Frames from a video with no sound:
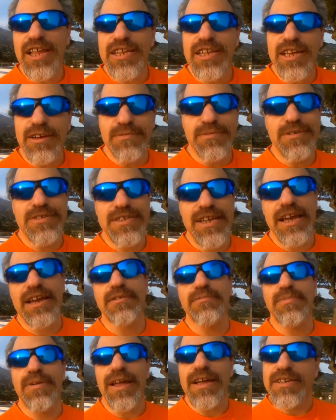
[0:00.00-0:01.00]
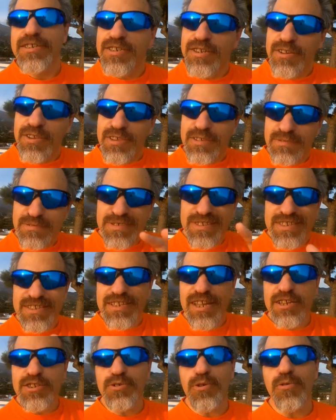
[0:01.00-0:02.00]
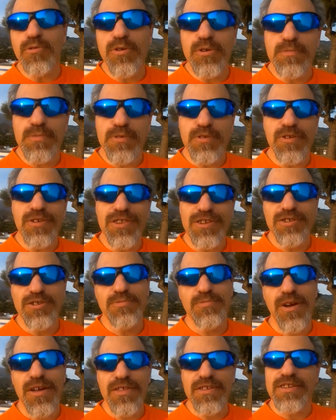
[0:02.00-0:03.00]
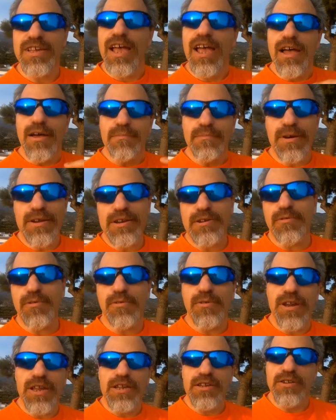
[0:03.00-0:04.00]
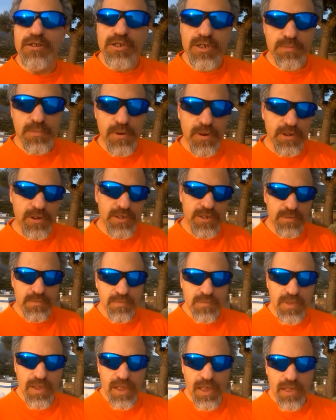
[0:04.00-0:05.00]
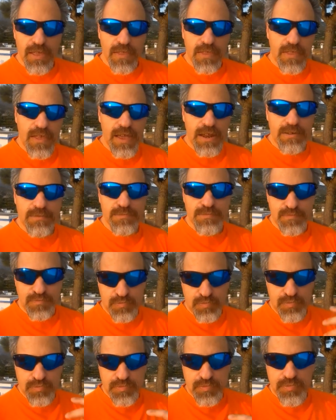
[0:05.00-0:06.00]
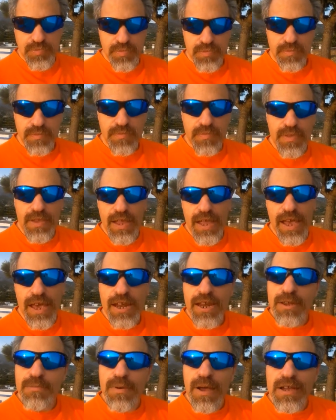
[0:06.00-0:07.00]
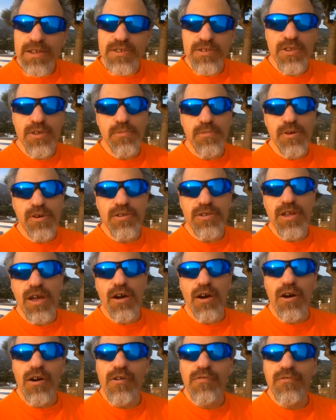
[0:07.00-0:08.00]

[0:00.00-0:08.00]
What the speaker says: him on second place. So touch awkward between the two brothers, but all in good spirits. Then, heading back to the world of